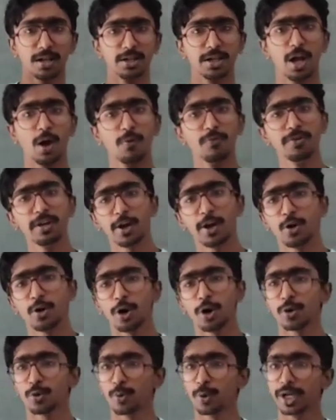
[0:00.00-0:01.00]
Now we are
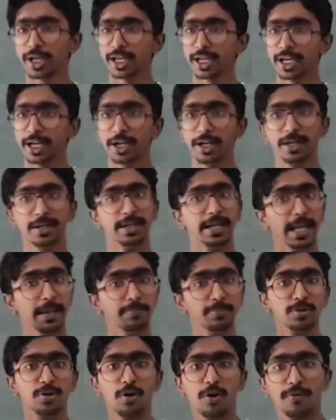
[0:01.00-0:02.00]
not going in
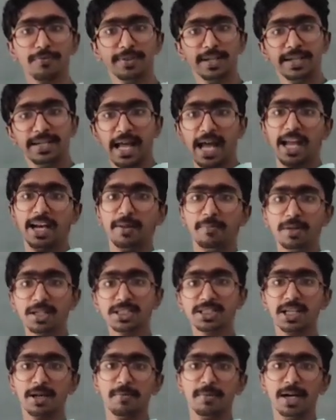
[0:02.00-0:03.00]
depth of the dynamic
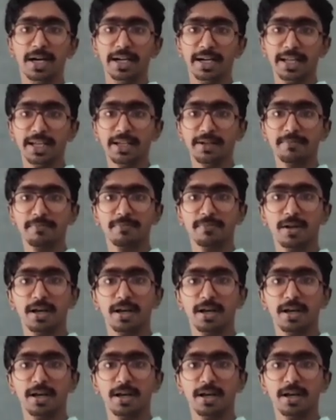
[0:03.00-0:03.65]
stability,